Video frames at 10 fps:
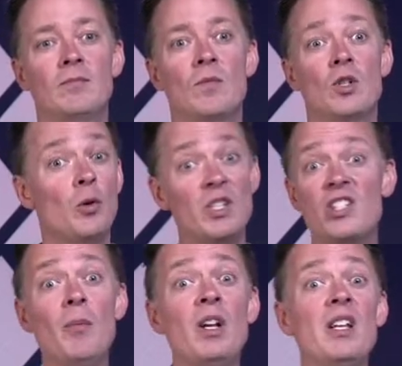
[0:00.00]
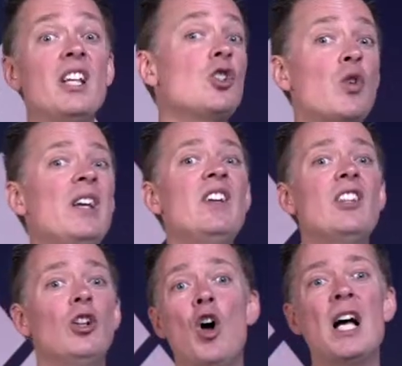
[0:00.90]
So when someone is grieving
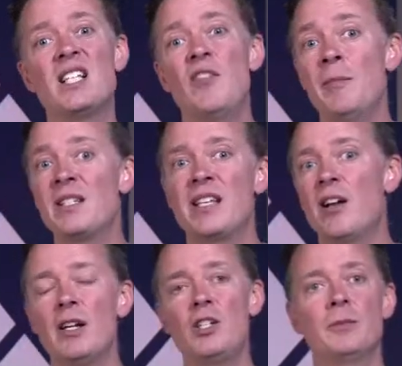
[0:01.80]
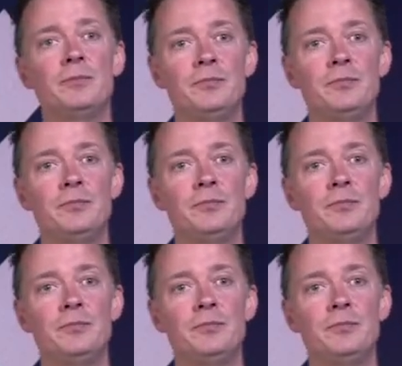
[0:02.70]
the loss of a miscarriage,